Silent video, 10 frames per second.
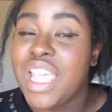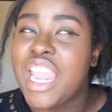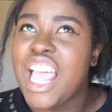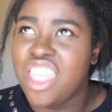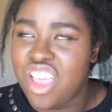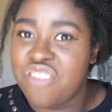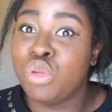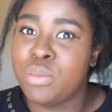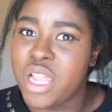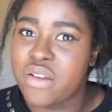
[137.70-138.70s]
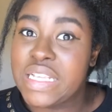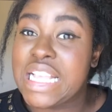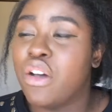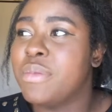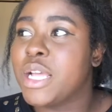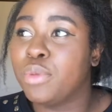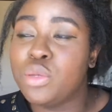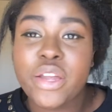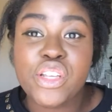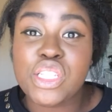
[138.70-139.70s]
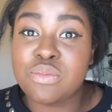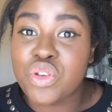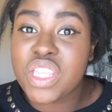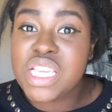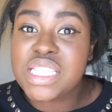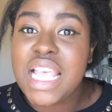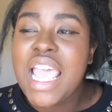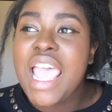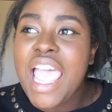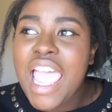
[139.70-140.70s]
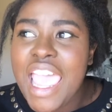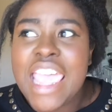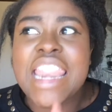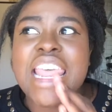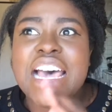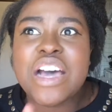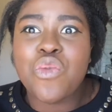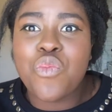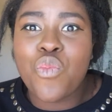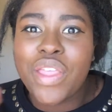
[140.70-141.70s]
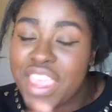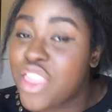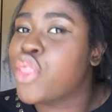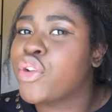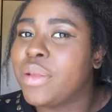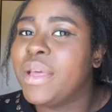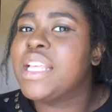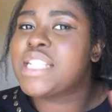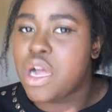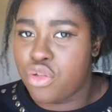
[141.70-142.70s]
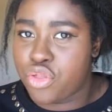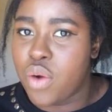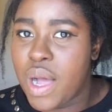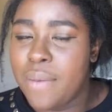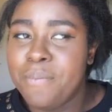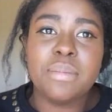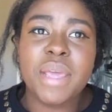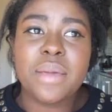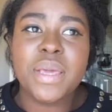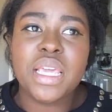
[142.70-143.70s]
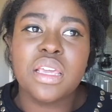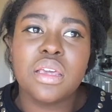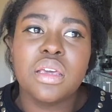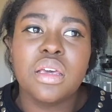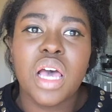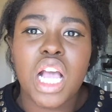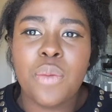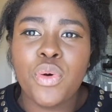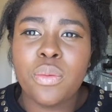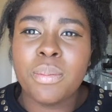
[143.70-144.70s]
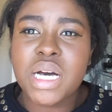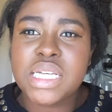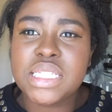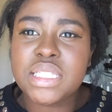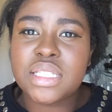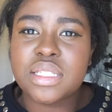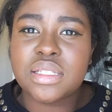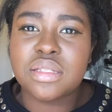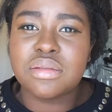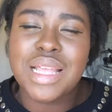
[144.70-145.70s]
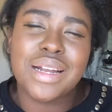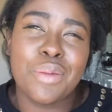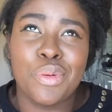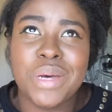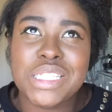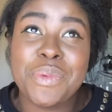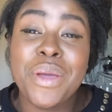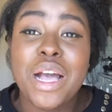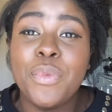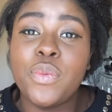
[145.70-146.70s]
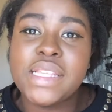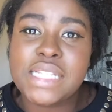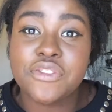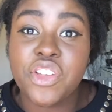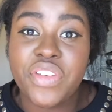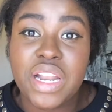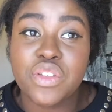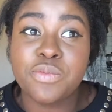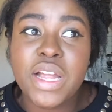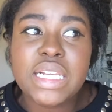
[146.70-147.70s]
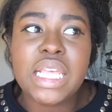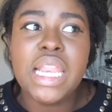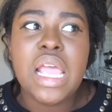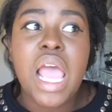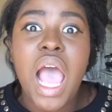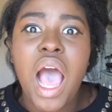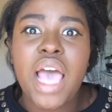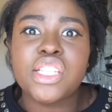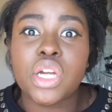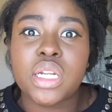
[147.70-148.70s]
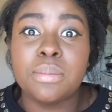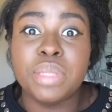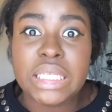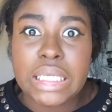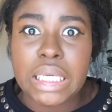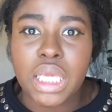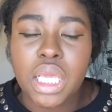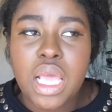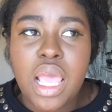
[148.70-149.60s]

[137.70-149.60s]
and I love blueberries. I would make blueberry smoothies, and within the 30 minutes, I would throw up. Maybe a couple weeks after I found I was pregnant, I started bleeding.